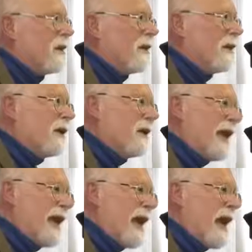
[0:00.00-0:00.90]
They
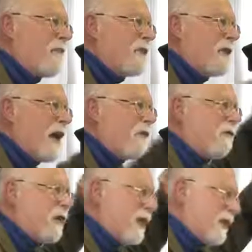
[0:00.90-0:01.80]
came to their
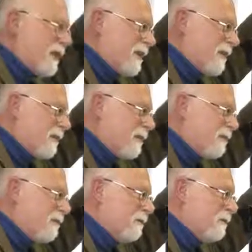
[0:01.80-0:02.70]
feet,
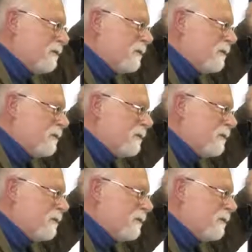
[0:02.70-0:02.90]
the